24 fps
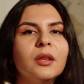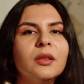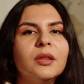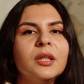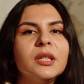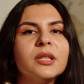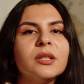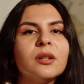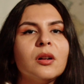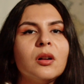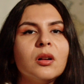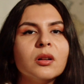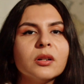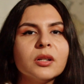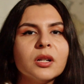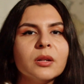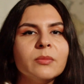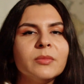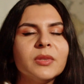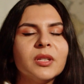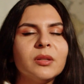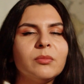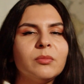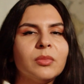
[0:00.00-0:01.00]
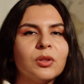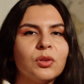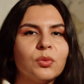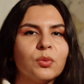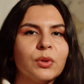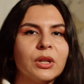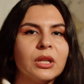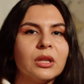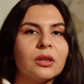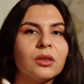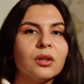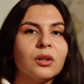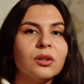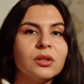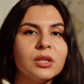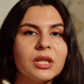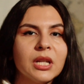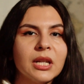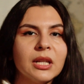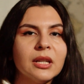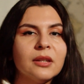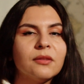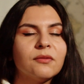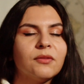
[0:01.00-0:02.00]
This all comes in between
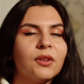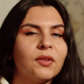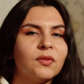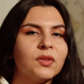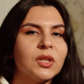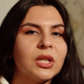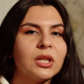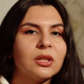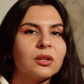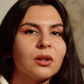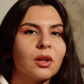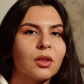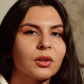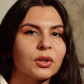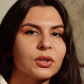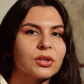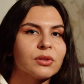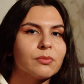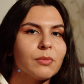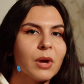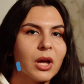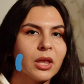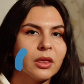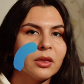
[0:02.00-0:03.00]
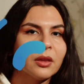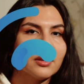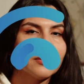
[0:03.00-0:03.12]
$13 and $15 a month.